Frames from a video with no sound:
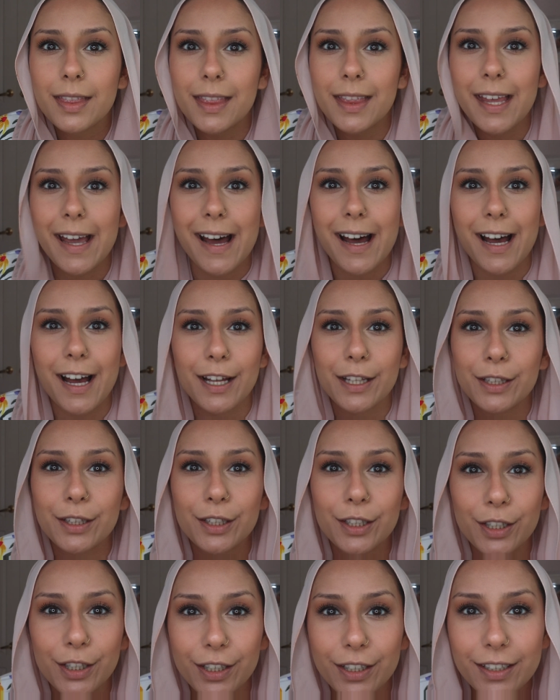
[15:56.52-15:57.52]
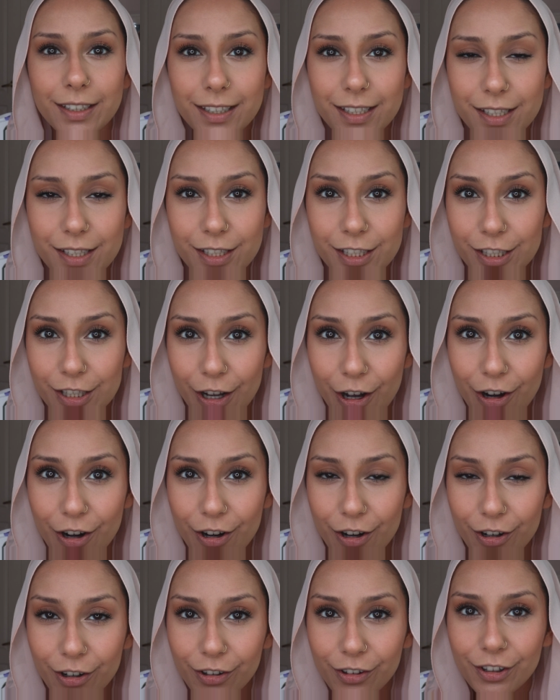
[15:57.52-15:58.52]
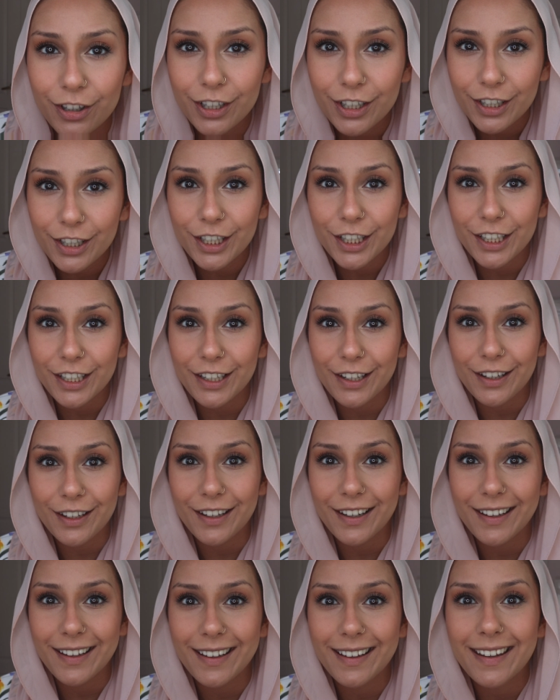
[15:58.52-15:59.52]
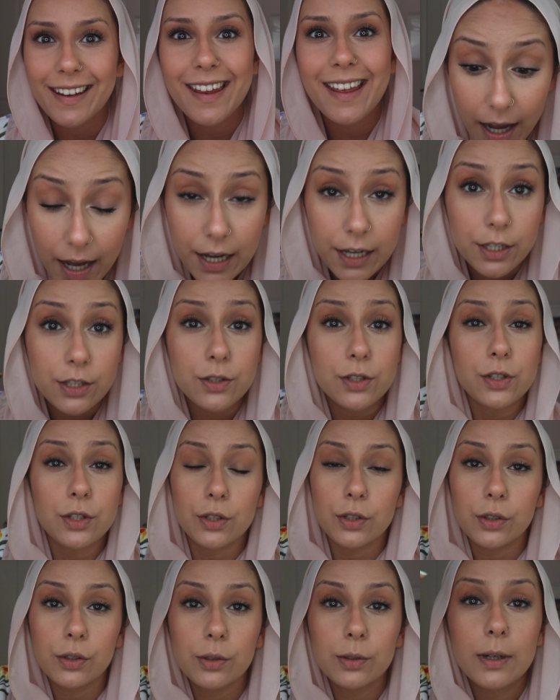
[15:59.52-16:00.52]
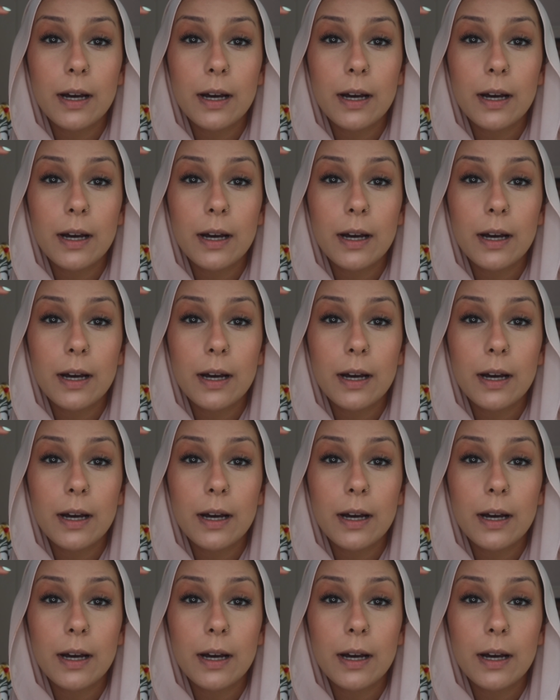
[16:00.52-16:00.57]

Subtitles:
that looks so good. I do